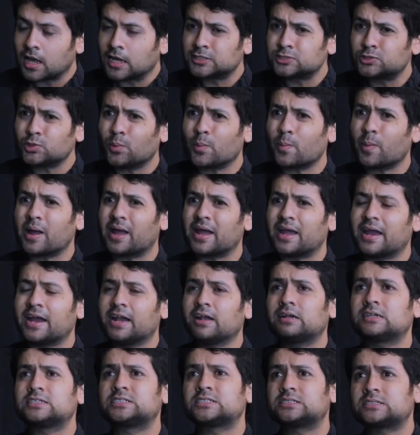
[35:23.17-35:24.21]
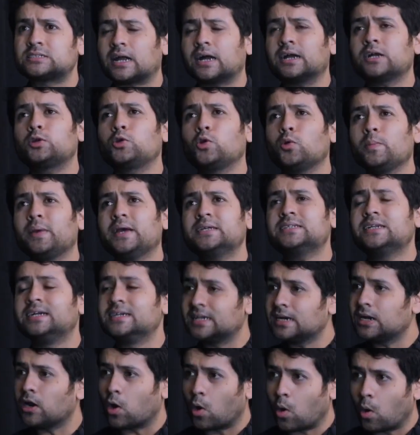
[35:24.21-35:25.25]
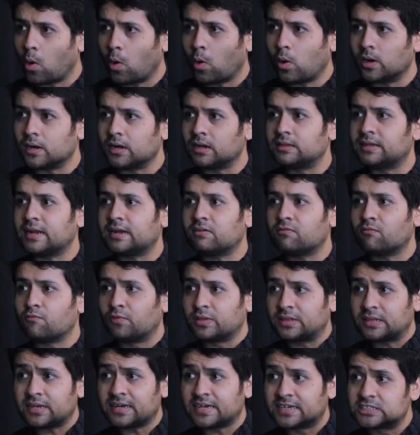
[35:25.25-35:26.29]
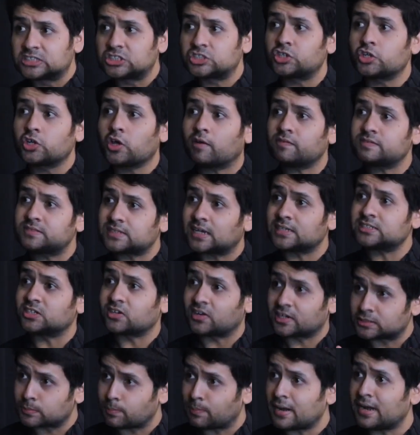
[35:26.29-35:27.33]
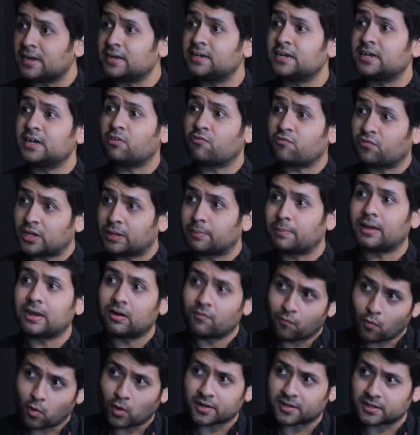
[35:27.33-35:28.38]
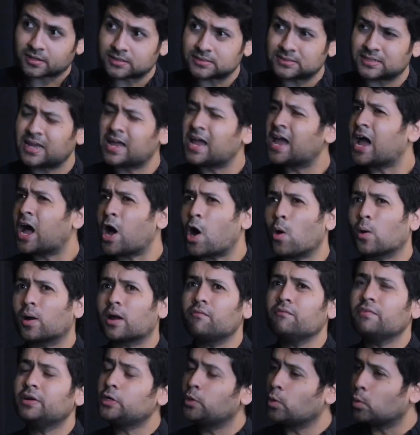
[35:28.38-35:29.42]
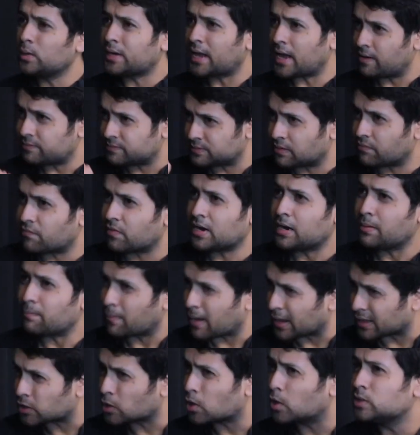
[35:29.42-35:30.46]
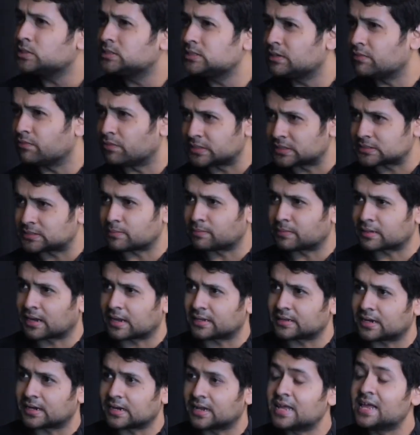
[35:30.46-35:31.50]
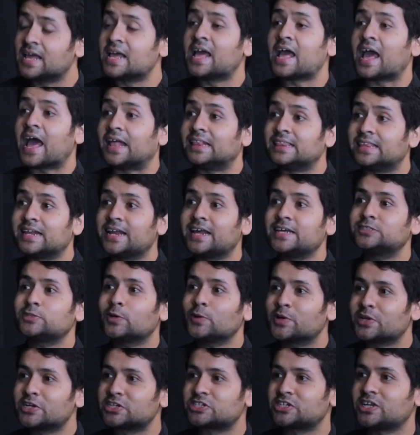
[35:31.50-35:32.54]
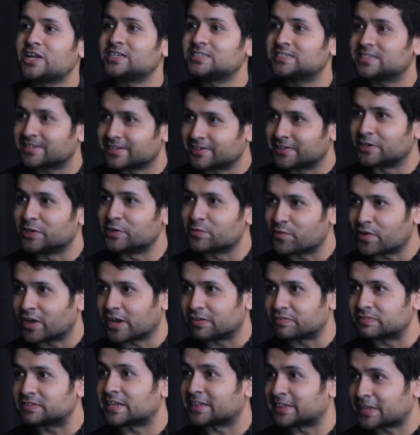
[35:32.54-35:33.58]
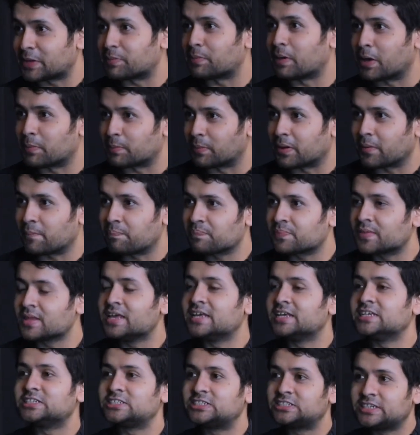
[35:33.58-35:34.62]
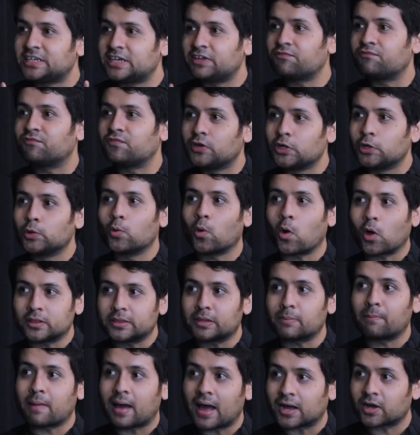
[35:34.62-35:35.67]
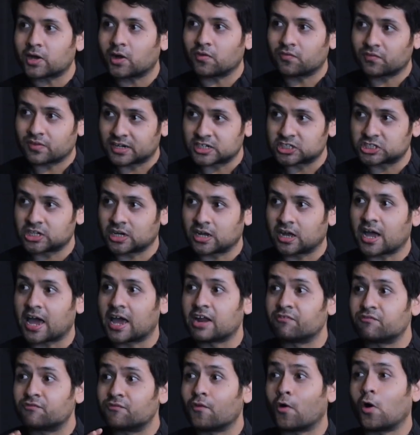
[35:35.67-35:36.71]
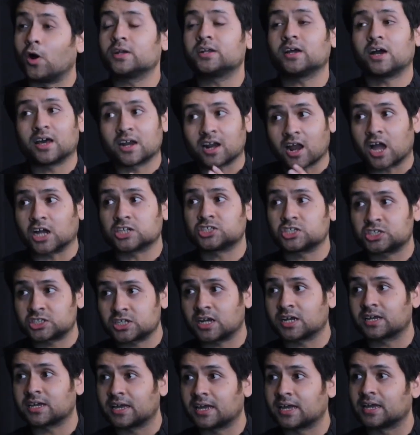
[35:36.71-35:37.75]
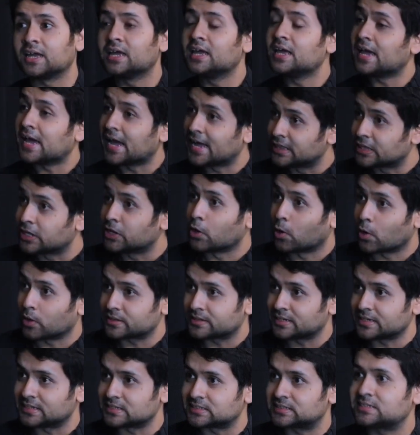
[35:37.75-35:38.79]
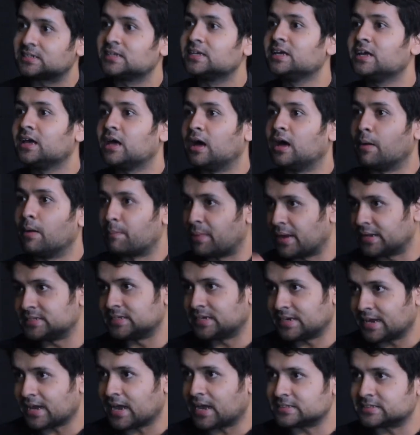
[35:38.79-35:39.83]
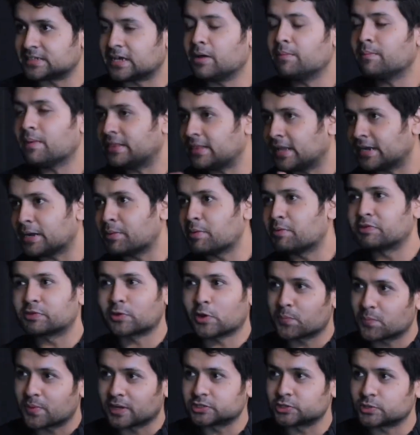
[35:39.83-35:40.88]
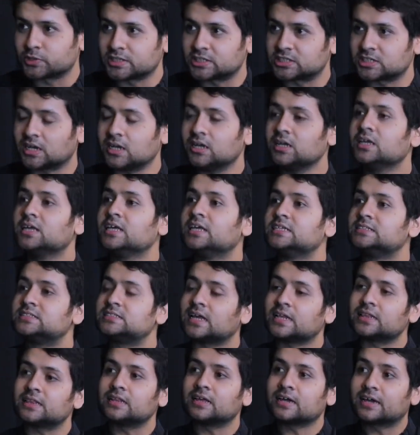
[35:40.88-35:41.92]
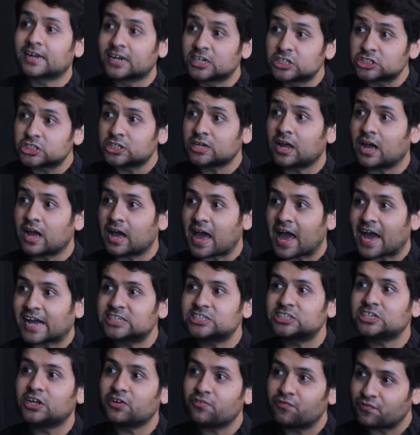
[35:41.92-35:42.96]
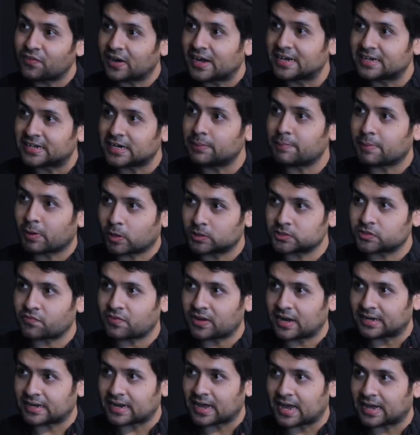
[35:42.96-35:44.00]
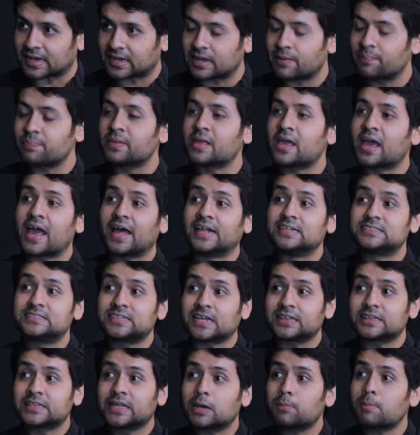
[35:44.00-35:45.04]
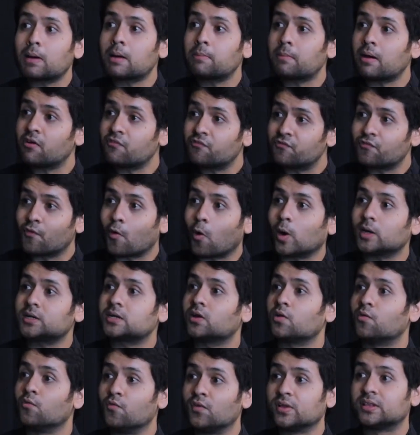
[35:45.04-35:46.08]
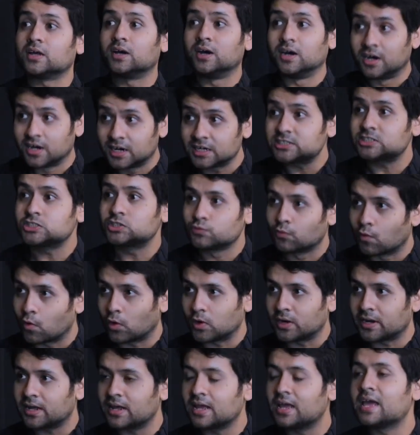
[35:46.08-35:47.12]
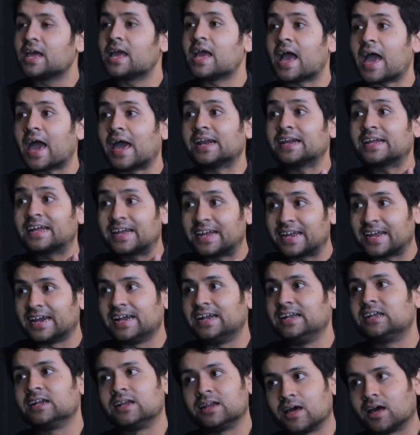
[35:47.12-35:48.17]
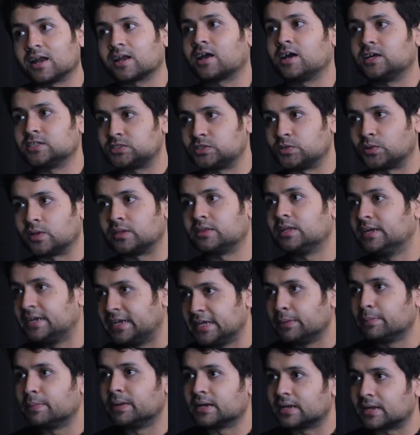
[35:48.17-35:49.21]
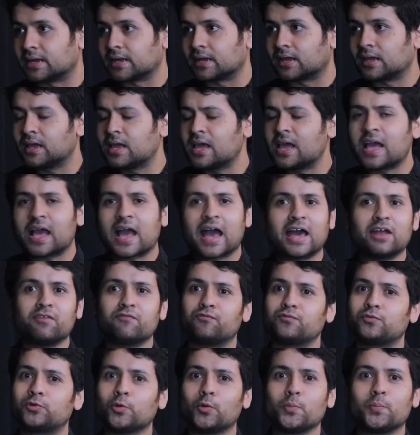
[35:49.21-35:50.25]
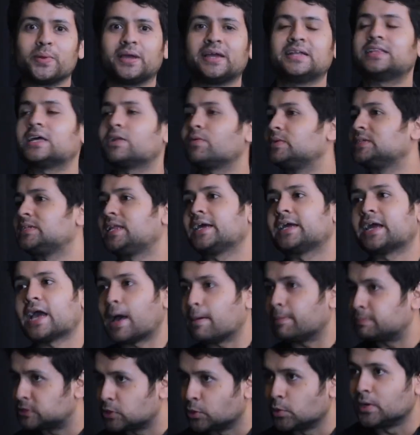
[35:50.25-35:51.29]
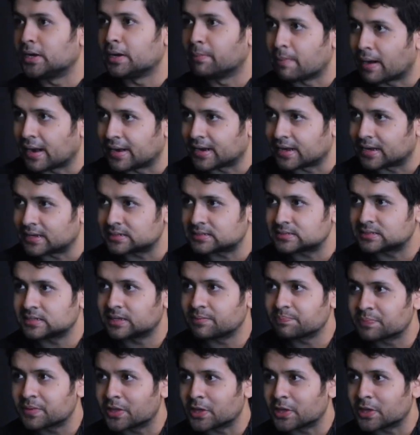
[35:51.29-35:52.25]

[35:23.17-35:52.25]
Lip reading: So it struck to me as a little odd that with a history of such resplendent female warriors, how come we don't have someone in mythology which is something like that? And then I saw Krishna's third wife, Satyabhama. She flew on the back of Krishna and fought a Rakshasa king in the northeast, present-day Assam. At that time it was called Pragjyotisha. Krishna actually fainted because of an attack, and Satyabhama fought with her sword and killed Narkasur, the demon king. And to me, that was like absolutely badass.